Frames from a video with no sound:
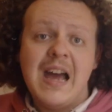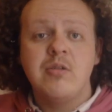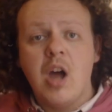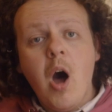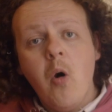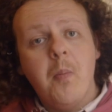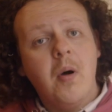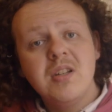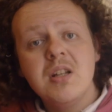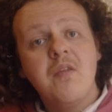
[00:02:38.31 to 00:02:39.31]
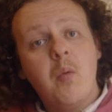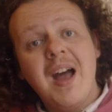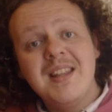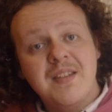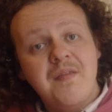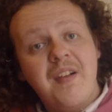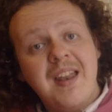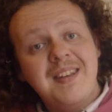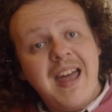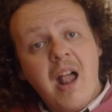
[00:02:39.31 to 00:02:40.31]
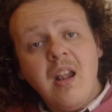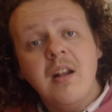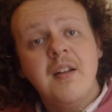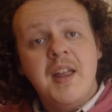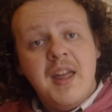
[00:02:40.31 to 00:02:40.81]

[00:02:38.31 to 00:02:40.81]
downed a whole bottle of White Zinfandel